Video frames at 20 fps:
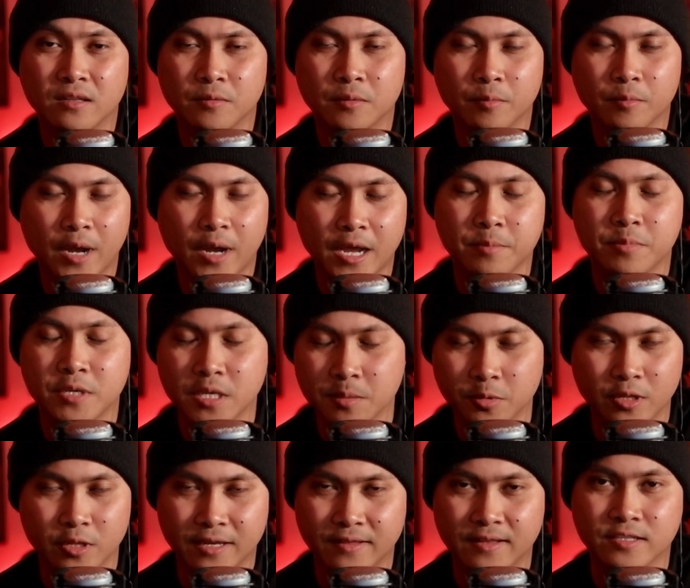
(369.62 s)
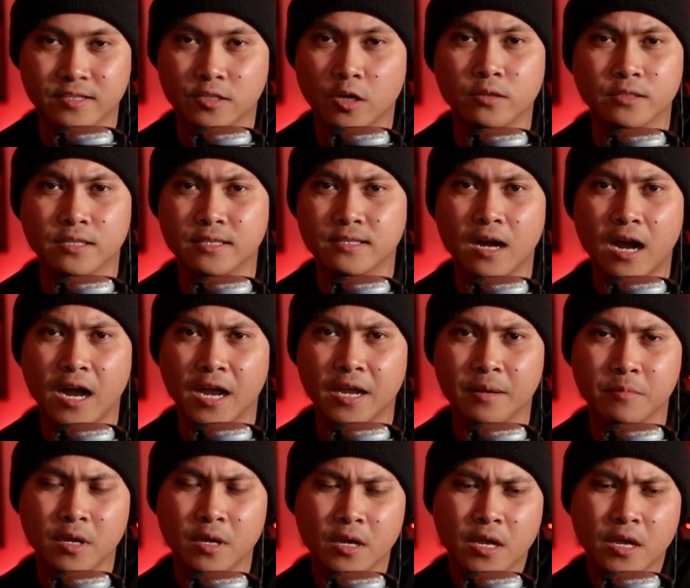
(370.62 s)
by people like this all the time.
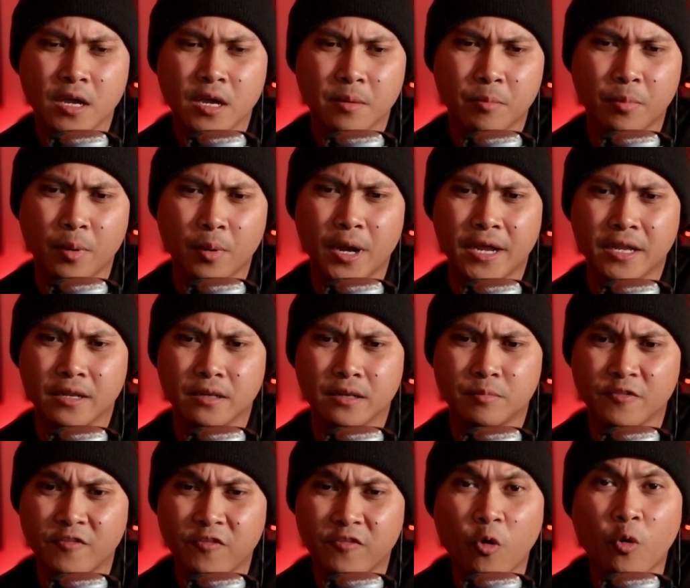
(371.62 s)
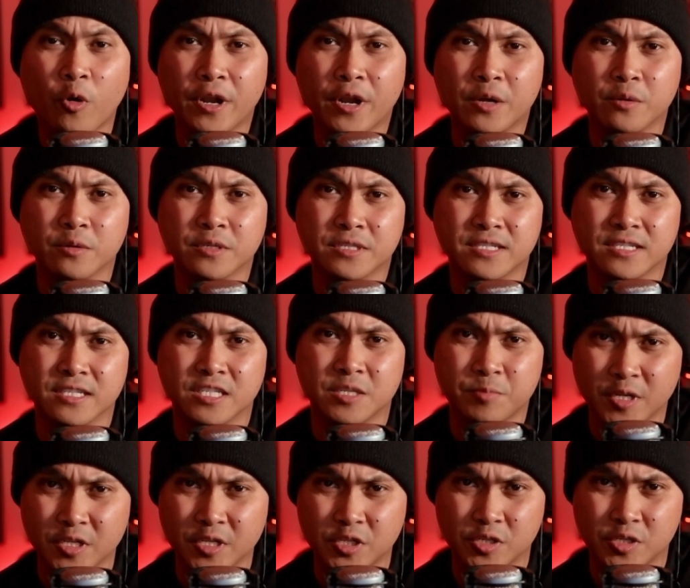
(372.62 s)
But before, it was just
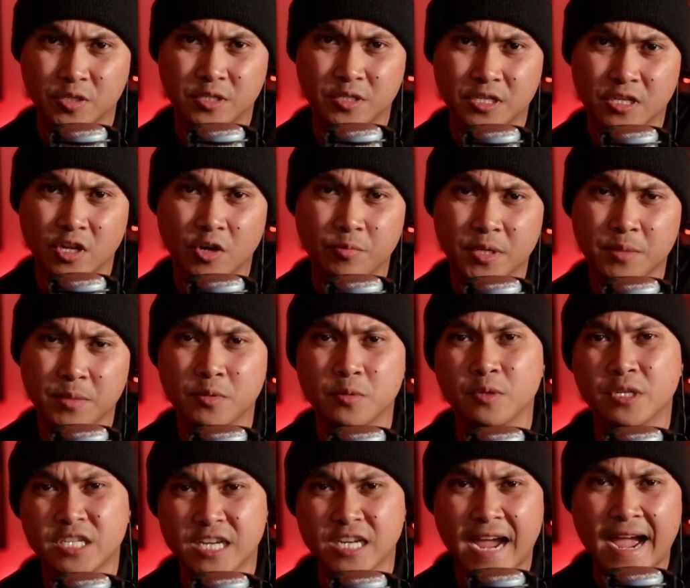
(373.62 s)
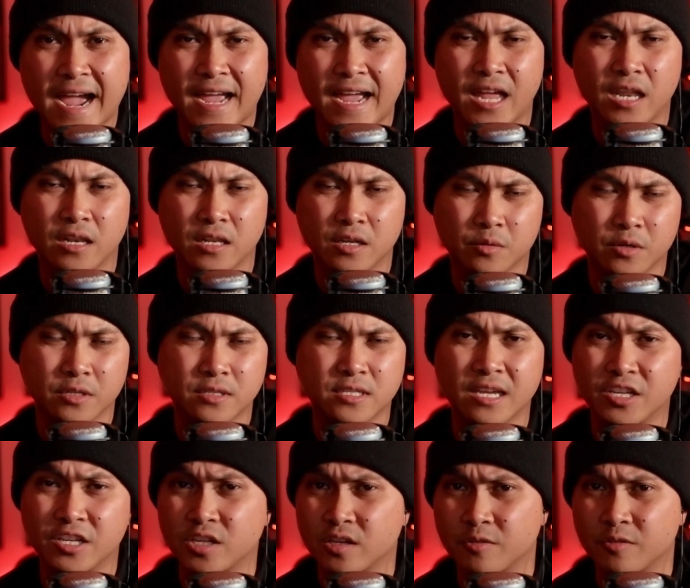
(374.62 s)
pictures, you know, people would chat and they would send
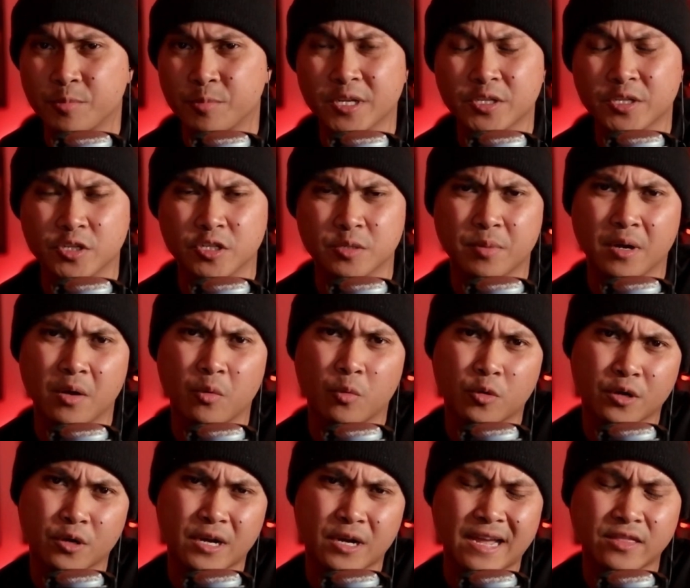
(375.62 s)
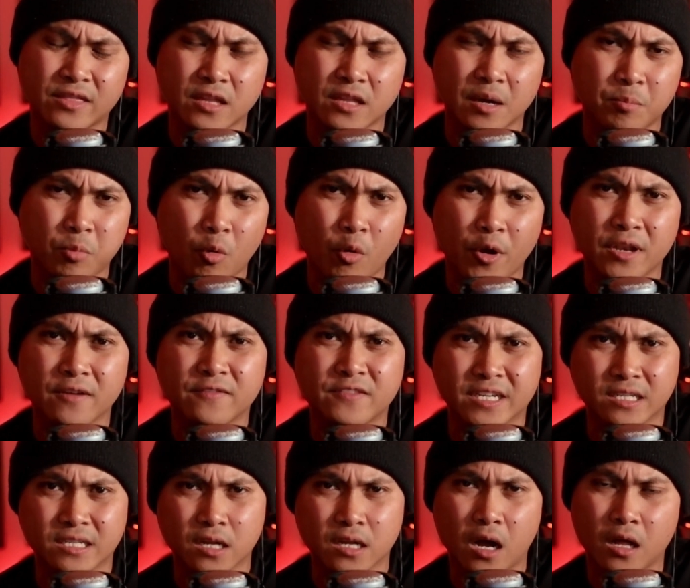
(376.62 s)
each other pictures. But we're at that point of
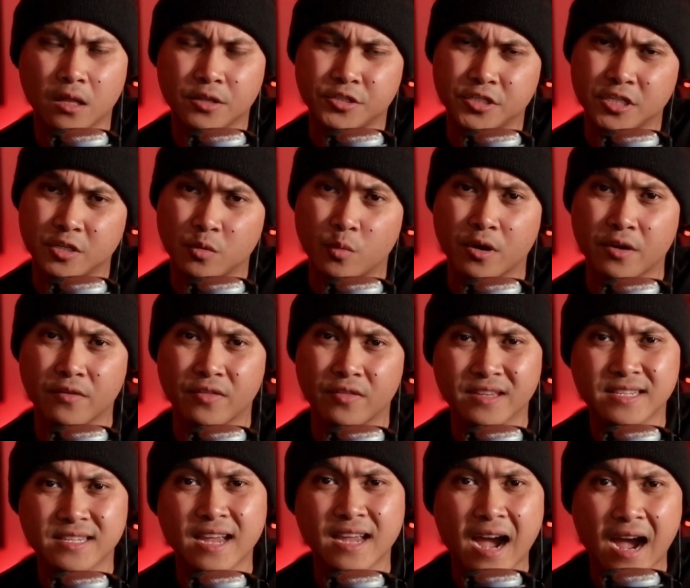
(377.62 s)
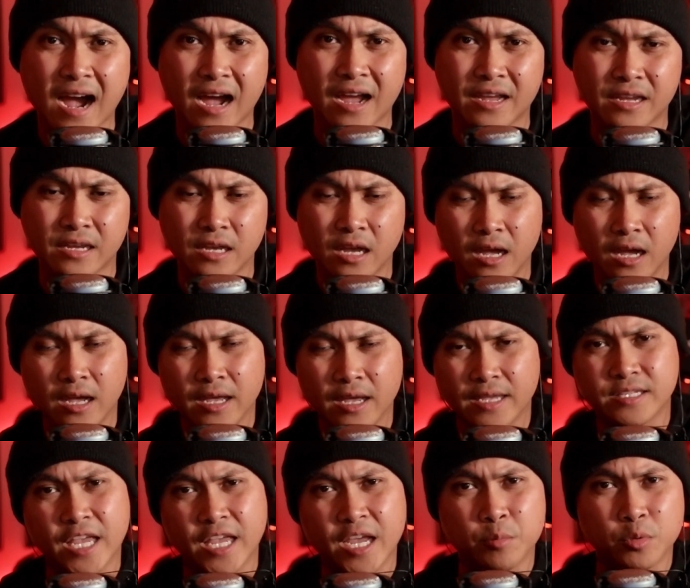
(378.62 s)
technology where this guy is
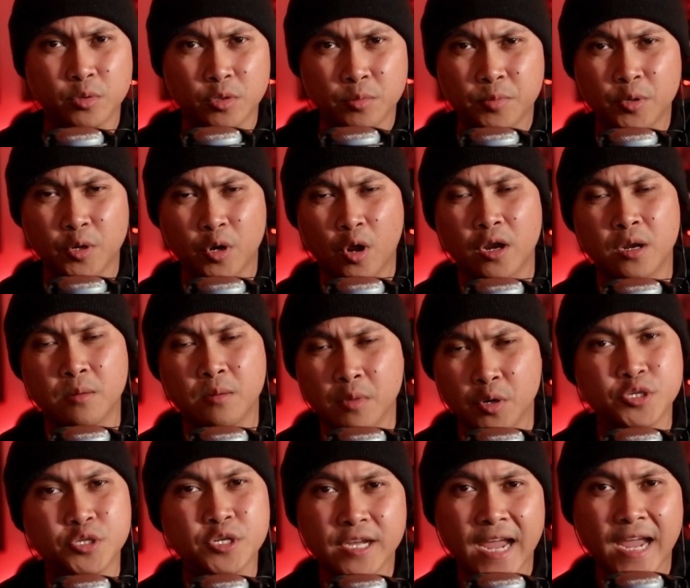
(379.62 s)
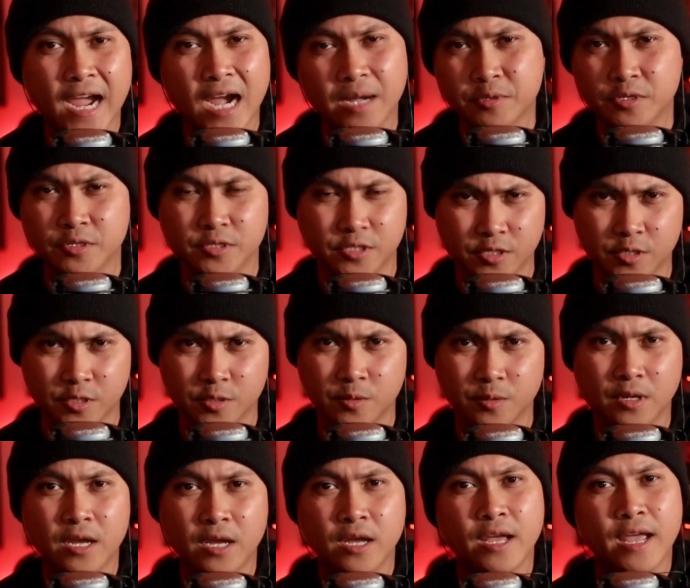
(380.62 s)
able to put on a motion capture suit
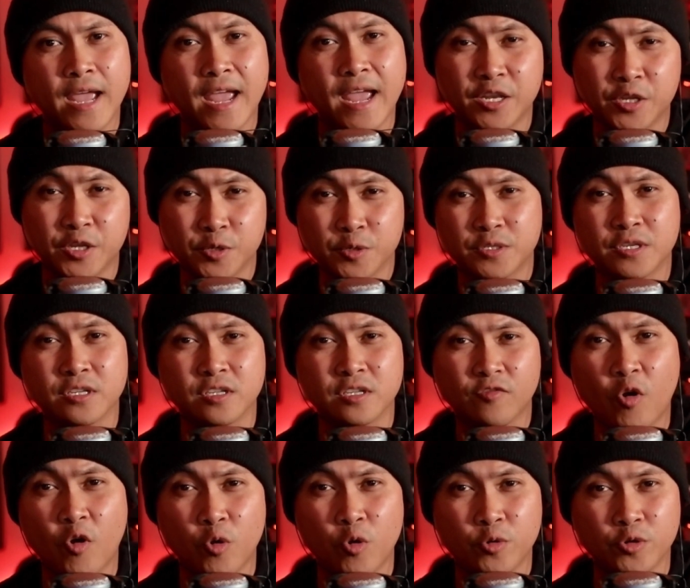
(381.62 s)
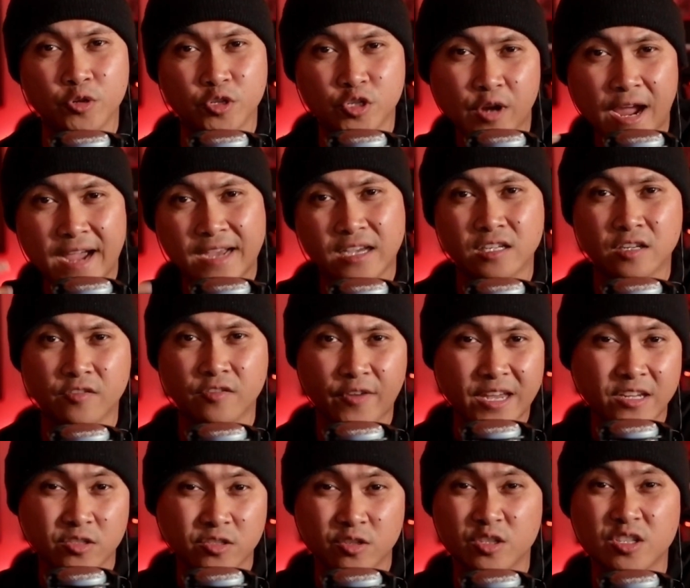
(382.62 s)
and use his phone to track his
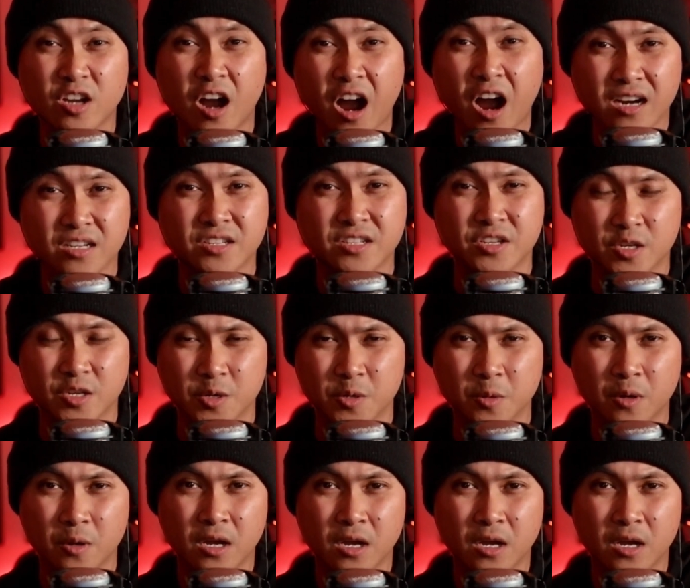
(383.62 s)
face to talk to you.